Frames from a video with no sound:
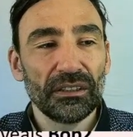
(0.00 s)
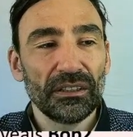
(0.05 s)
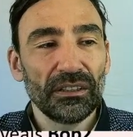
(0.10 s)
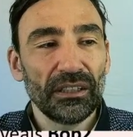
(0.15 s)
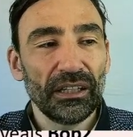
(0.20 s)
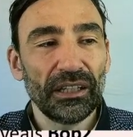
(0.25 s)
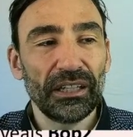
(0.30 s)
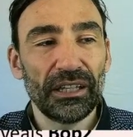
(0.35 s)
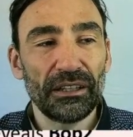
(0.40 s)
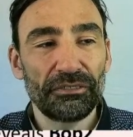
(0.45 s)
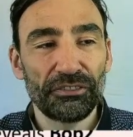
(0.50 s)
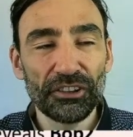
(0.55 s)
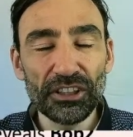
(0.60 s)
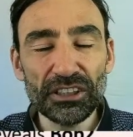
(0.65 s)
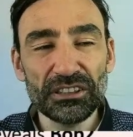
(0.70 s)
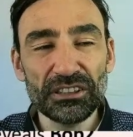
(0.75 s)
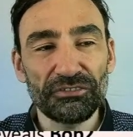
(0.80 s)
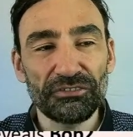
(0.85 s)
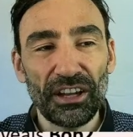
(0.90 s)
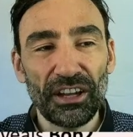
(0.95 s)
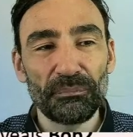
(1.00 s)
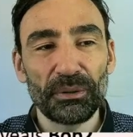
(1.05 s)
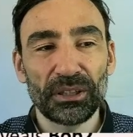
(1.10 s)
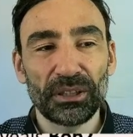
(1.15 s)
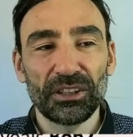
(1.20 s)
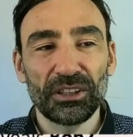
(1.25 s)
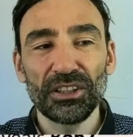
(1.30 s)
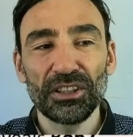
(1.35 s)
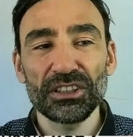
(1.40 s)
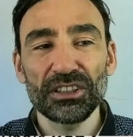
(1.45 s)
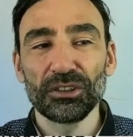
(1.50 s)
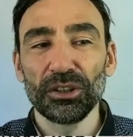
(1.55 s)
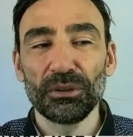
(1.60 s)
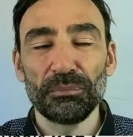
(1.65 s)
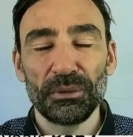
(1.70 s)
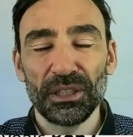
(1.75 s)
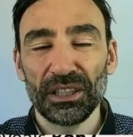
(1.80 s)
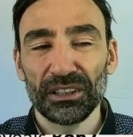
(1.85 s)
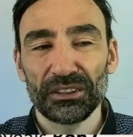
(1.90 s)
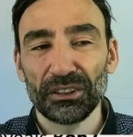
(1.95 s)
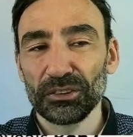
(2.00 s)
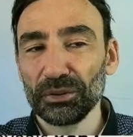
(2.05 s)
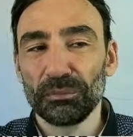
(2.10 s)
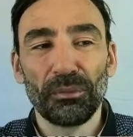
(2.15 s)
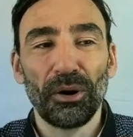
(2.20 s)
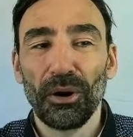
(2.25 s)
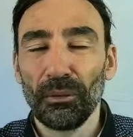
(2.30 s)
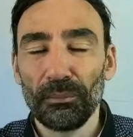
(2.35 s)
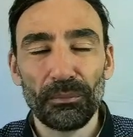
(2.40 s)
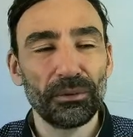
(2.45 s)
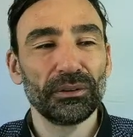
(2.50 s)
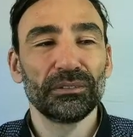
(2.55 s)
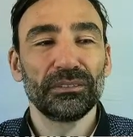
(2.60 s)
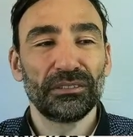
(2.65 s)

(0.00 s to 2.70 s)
First, 5 Bitcoins go immediately to Bob.